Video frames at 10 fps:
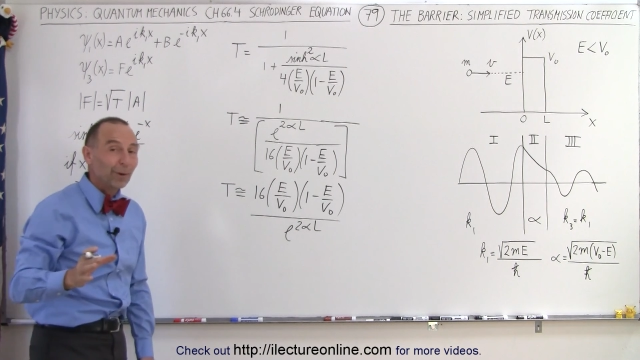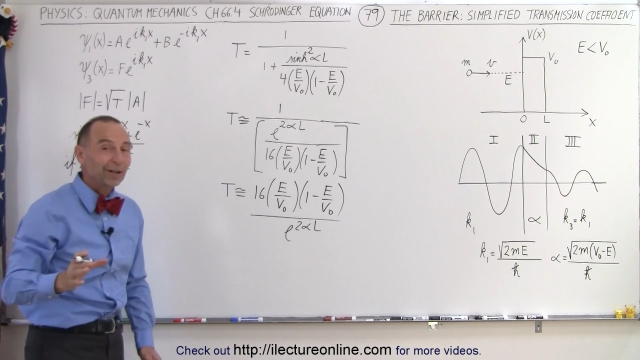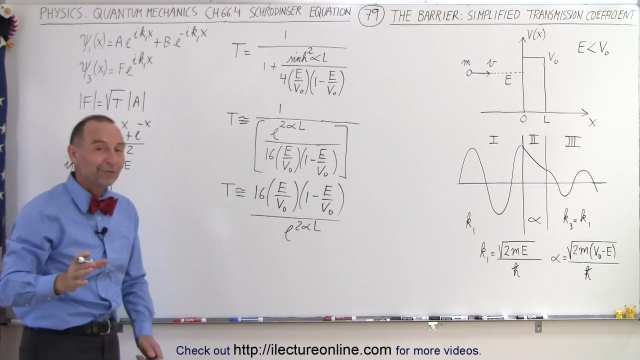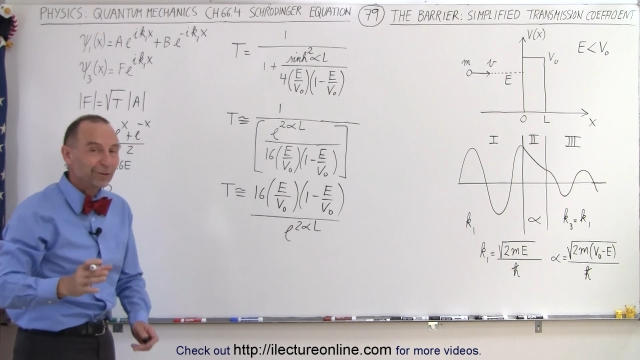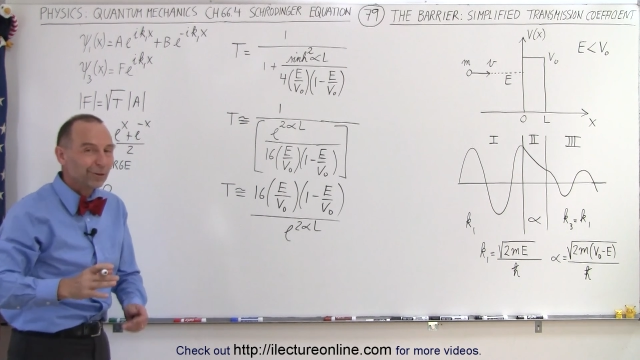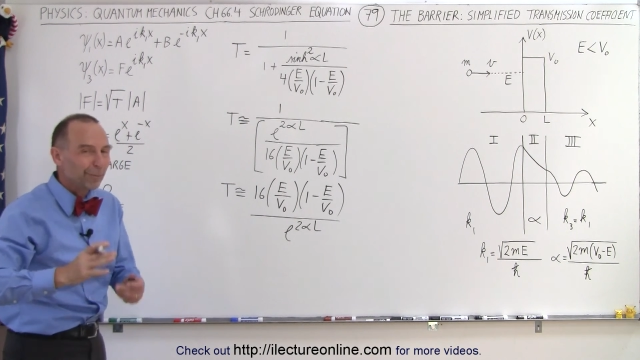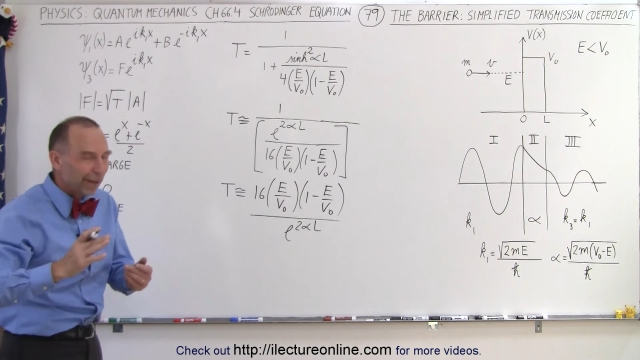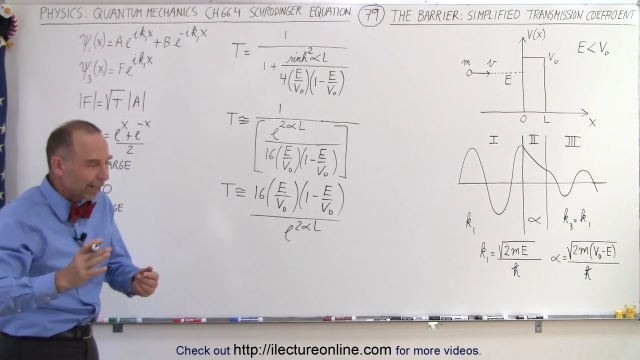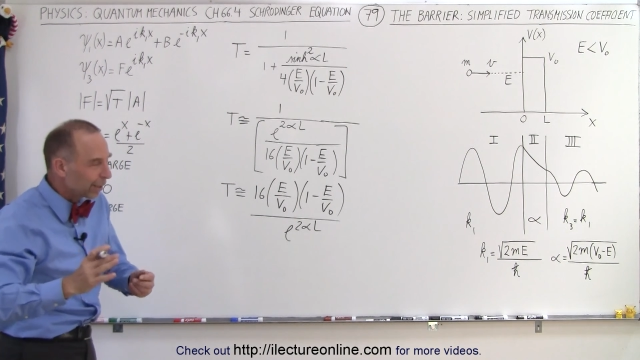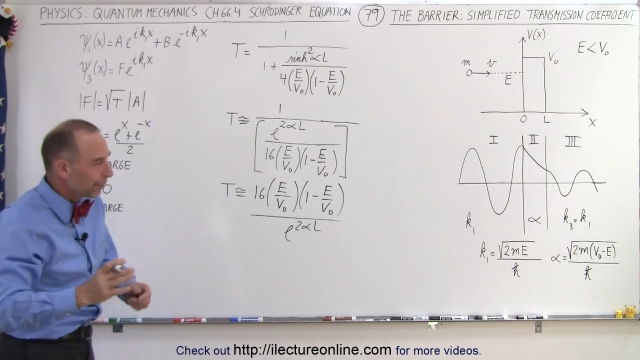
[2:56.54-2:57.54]
relevant
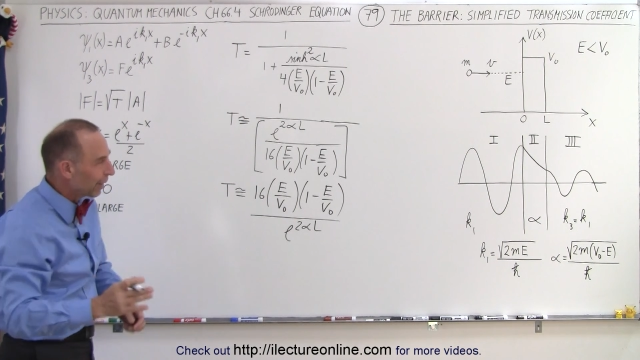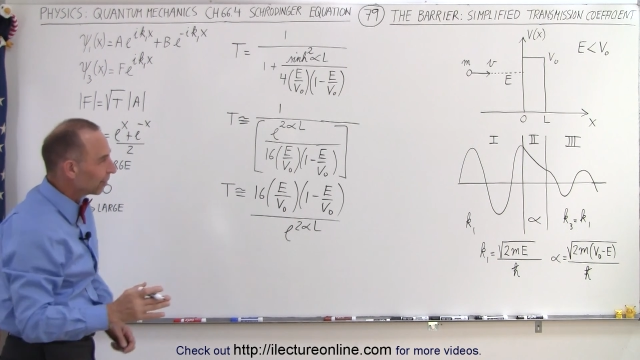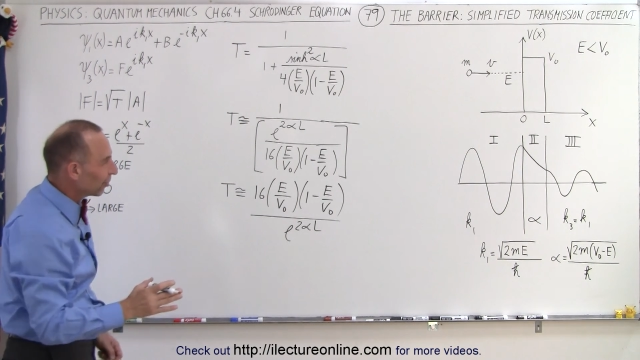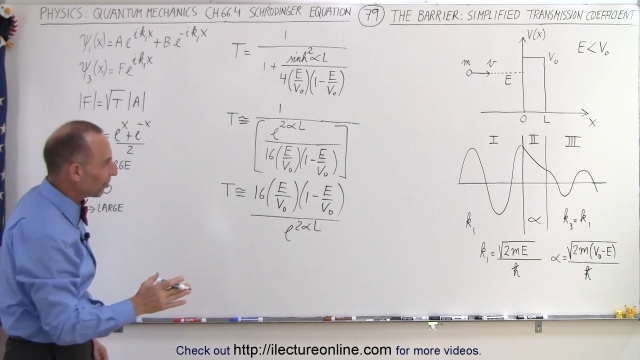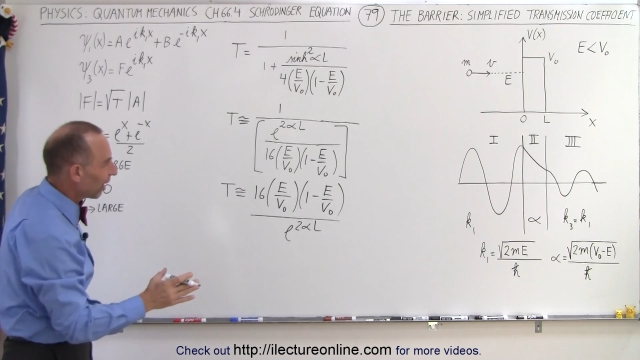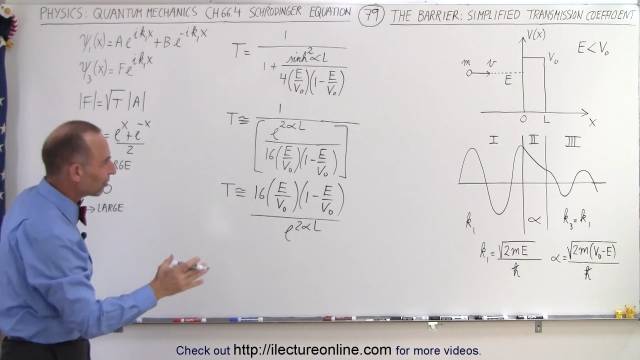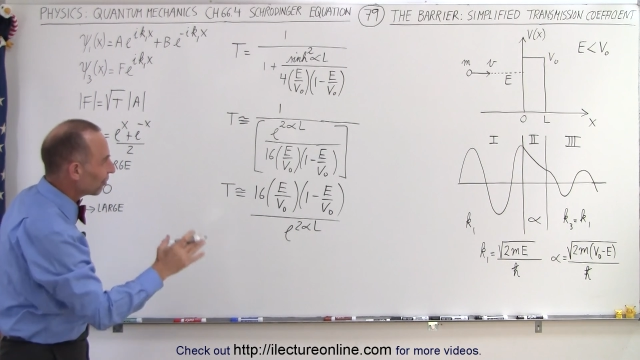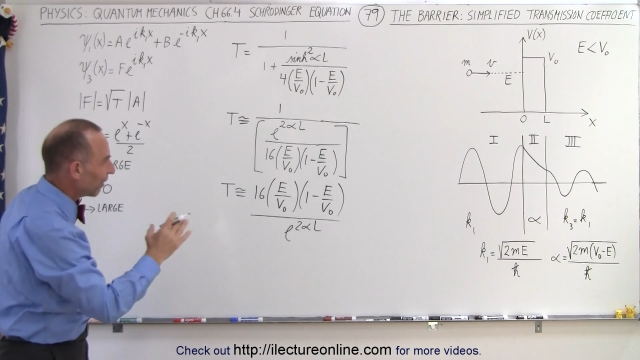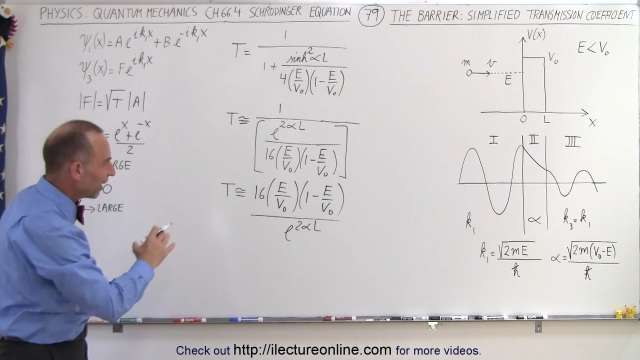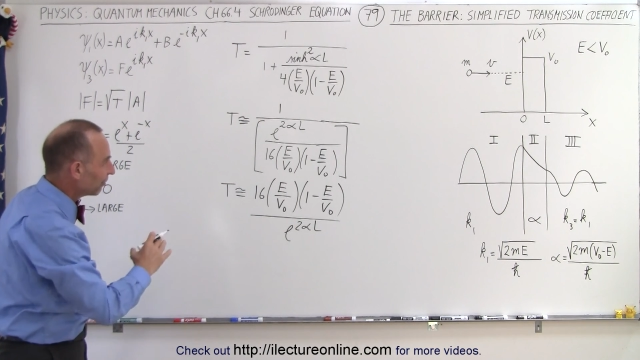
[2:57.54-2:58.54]
depending upon the
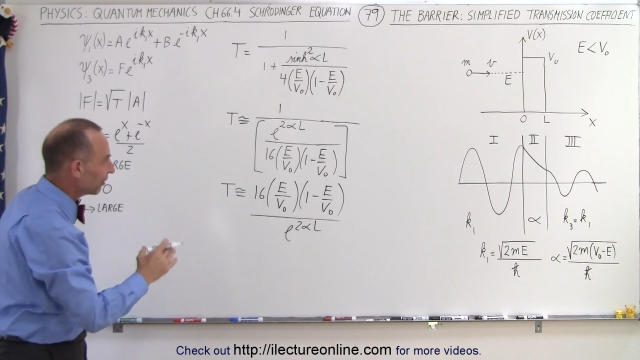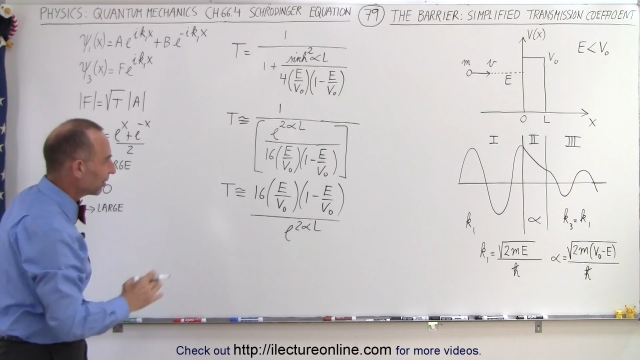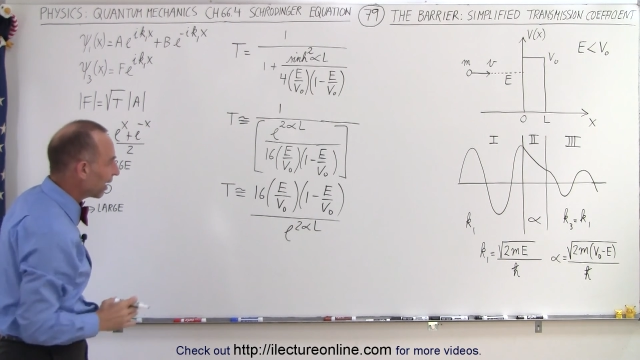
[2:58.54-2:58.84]
size of alpha